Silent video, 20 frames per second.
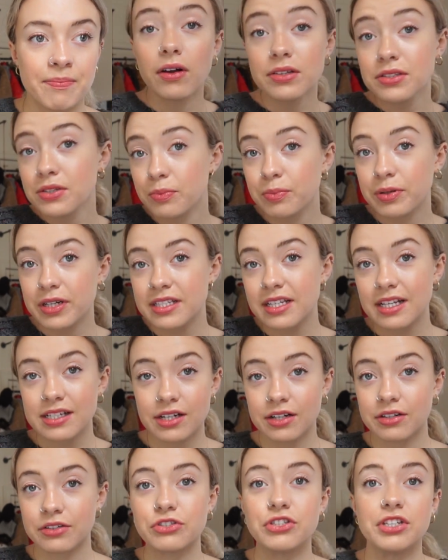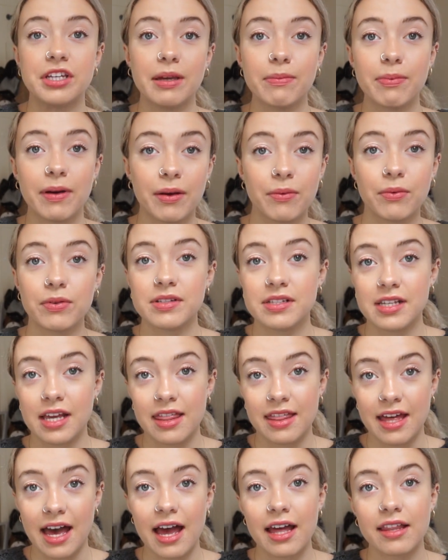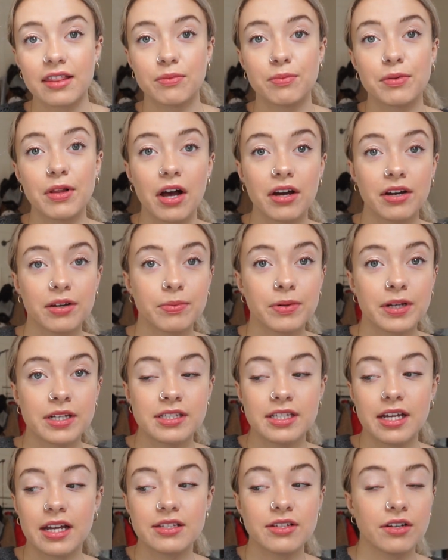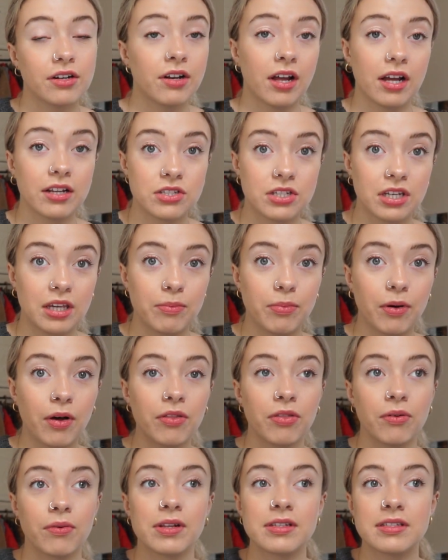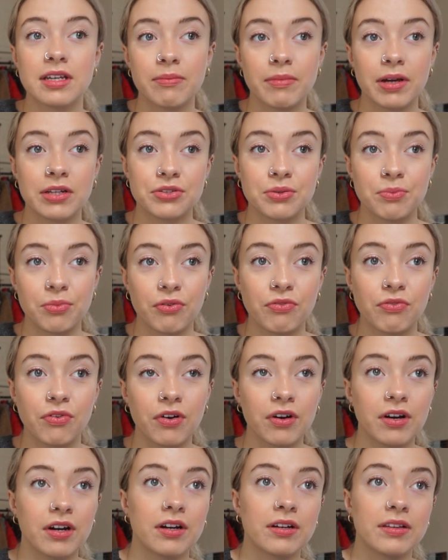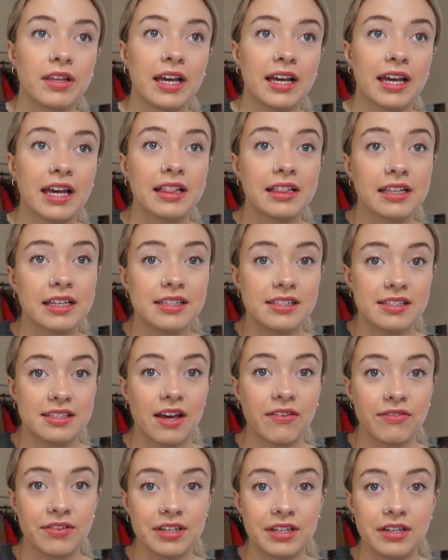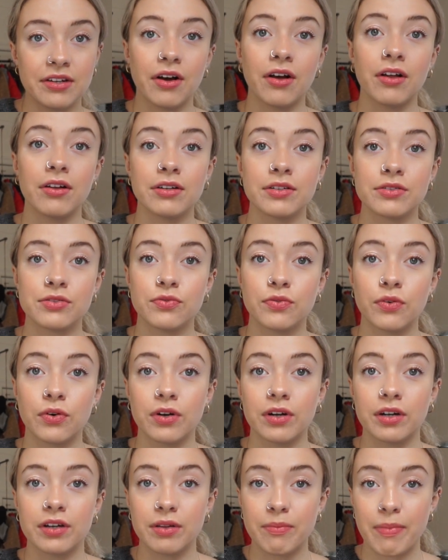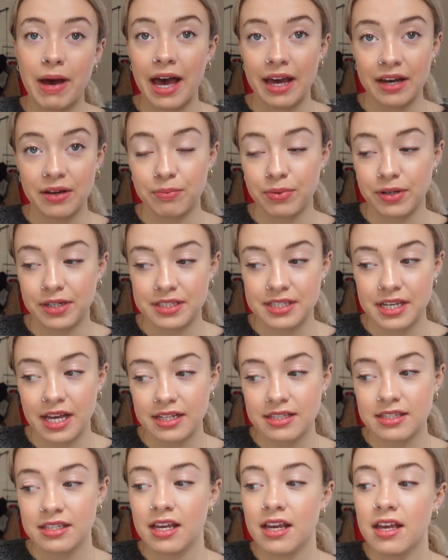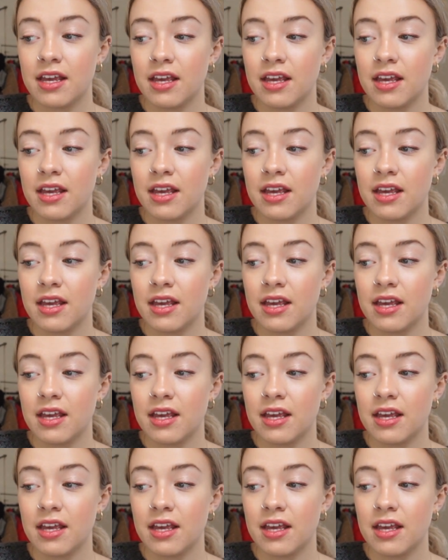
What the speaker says: Also, presets aren't cheap, I will say that. The blogger presets are not cheap. All the ones I mentioned before are like at least $70 for the pack of presets.